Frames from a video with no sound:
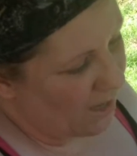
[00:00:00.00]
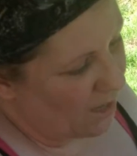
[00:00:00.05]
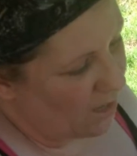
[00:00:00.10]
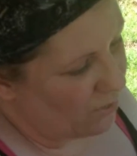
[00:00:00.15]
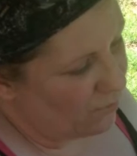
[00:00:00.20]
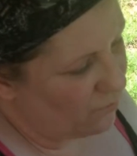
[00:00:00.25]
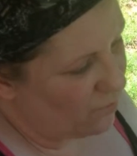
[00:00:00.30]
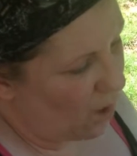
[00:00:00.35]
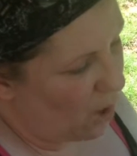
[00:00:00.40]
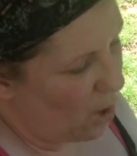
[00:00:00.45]

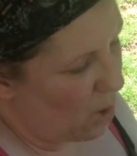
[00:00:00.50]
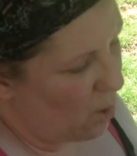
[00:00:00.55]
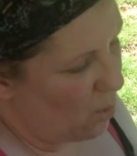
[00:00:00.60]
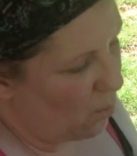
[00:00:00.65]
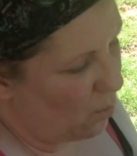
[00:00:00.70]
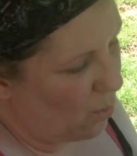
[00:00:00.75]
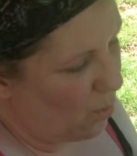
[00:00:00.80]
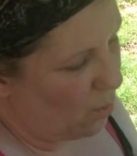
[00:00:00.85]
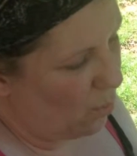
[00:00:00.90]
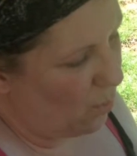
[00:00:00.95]

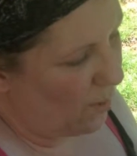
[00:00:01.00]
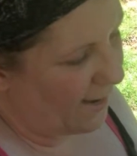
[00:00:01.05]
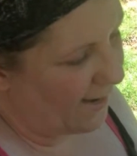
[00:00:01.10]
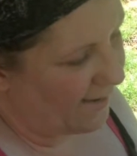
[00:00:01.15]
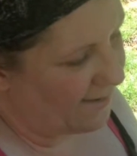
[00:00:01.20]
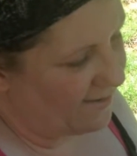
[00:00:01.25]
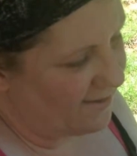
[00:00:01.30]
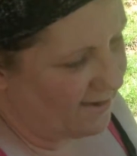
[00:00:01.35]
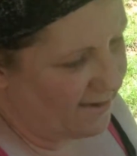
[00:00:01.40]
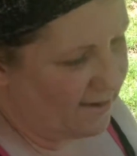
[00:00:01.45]
So what I
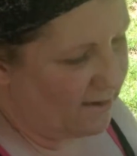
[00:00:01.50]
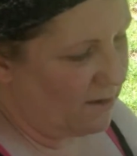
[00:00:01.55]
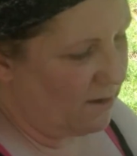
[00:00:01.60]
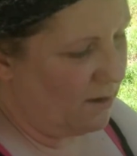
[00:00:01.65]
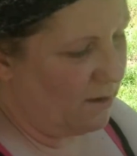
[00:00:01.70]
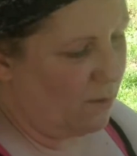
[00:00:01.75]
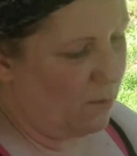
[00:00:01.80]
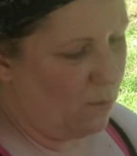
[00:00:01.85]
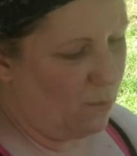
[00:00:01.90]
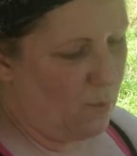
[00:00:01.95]
did
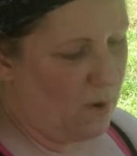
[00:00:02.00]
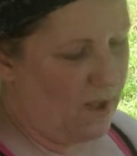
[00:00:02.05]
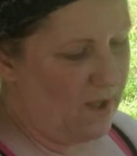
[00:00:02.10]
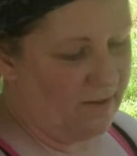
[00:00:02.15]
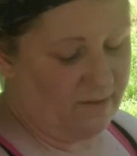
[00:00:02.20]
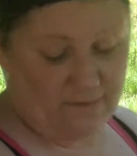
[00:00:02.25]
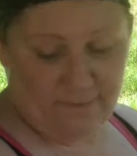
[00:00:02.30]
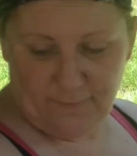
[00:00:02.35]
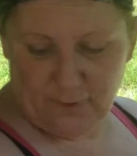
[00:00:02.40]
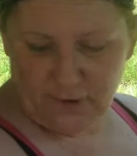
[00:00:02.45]

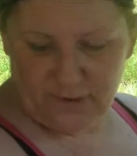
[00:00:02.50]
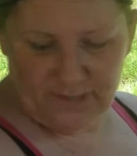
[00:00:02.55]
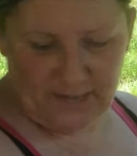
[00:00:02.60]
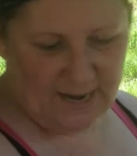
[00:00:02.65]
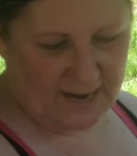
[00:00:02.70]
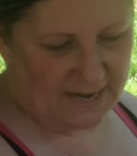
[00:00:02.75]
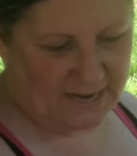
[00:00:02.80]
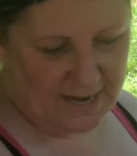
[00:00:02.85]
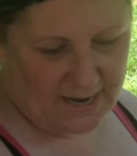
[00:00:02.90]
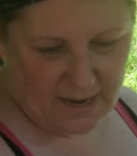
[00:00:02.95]
was, the first thing
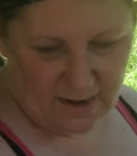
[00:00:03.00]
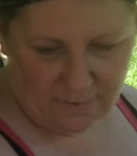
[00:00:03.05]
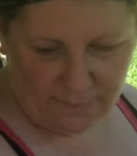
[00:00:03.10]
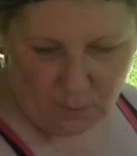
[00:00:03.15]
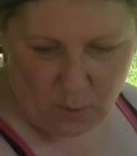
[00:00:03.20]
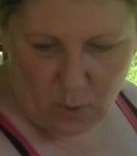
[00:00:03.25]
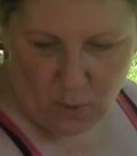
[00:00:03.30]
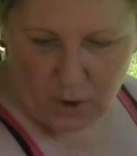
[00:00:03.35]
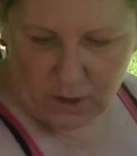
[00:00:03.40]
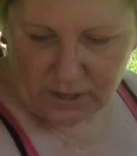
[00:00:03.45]
I did, of
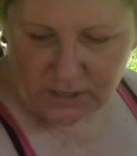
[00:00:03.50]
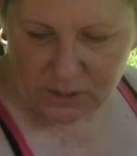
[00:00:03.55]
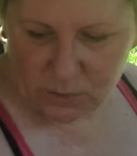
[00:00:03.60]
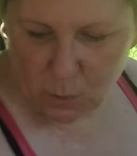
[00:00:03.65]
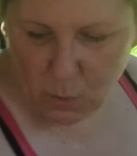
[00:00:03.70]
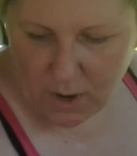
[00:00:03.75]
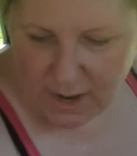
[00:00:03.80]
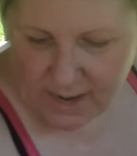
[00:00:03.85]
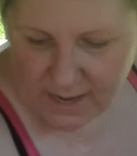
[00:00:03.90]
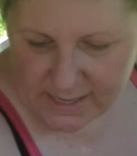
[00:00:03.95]
course,
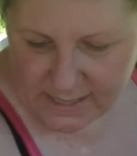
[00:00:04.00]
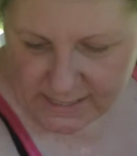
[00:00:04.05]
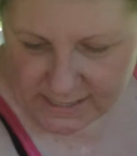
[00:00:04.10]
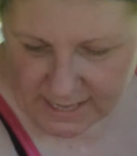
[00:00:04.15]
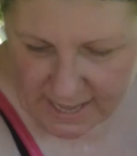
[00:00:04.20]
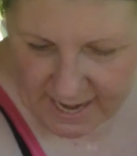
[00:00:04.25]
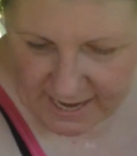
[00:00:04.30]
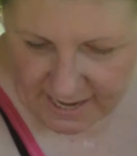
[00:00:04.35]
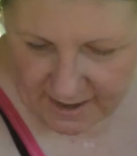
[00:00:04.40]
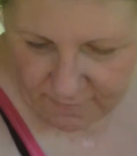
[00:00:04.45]
was
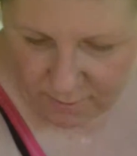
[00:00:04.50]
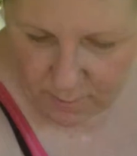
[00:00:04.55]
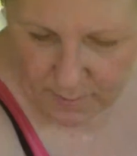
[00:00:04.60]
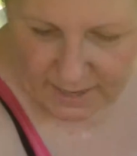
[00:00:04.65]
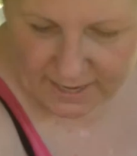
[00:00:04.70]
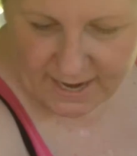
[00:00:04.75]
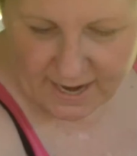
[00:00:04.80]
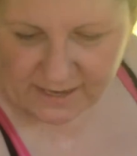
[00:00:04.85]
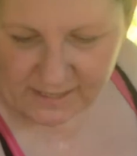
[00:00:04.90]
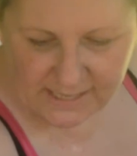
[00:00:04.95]
like
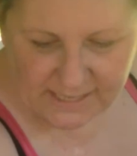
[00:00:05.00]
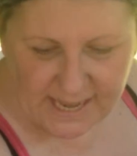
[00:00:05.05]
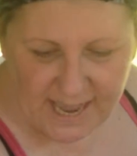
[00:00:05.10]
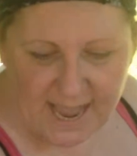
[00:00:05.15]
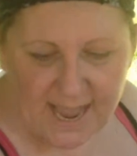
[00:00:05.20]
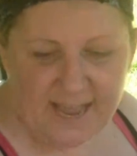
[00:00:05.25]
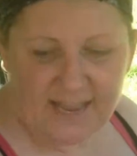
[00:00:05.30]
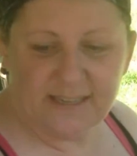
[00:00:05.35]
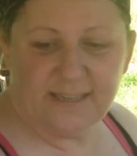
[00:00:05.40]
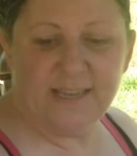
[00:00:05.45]
everybody else
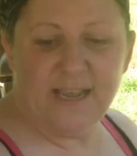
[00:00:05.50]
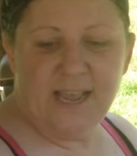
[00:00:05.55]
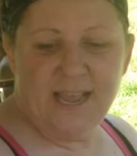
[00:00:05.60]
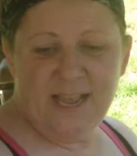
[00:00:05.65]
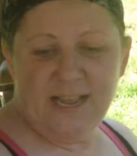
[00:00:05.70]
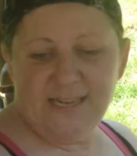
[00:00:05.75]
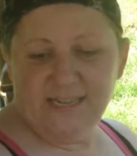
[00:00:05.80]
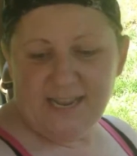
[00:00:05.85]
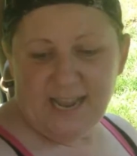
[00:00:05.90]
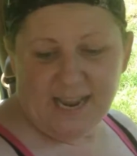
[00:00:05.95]
says,
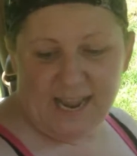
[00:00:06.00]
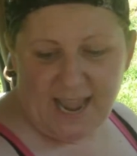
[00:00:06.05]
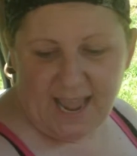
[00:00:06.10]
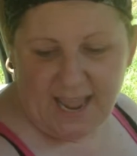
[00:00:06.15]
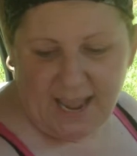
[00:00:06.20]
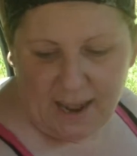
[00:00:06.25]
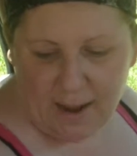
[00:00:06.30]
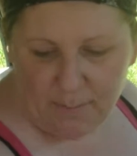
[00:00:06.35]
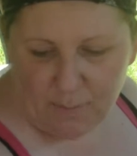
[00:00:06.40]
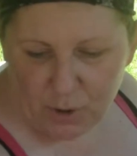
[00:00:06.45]
take a
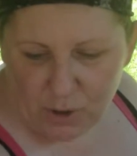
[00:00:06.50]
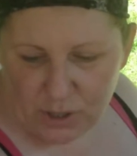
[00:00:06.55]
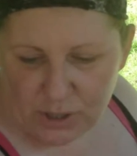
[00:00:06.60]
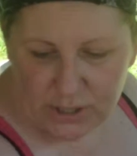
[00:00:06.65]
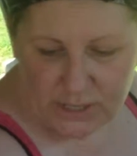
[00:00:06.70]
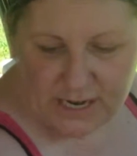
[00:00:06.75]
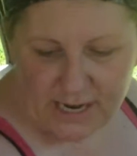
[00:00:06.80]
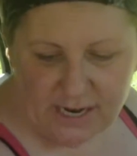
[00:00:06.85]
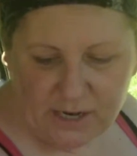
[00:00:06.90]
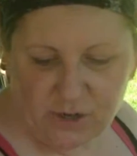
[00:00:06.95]
hammer,
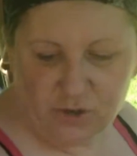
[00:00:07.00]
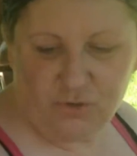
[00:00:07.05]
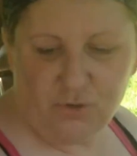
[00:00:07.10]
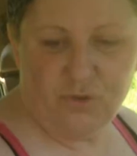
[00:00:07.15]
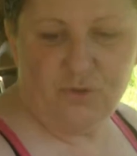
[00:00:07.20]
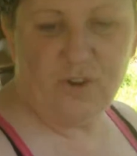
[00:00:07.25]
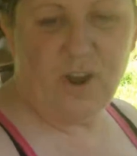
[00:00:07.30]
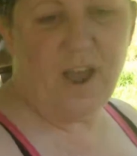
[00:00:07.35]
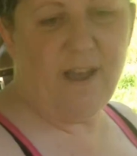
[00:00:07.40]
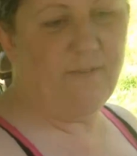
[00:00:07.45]
take a
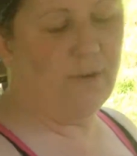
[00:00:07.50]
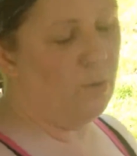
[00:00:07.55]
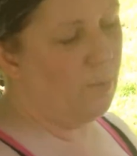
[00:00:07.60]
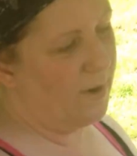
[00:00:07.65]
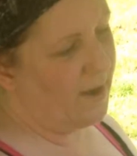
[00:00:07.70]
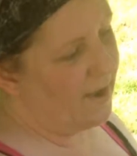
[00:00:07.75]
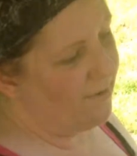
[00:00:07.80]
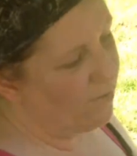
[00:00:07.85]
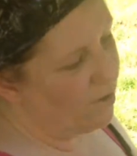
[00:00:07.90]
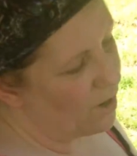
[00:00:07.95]
screwdriver,
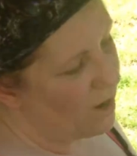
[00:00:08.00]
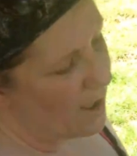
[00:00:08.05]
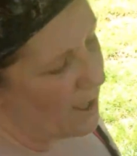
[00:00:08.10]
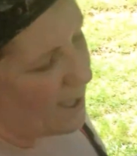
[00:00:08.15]
whatever,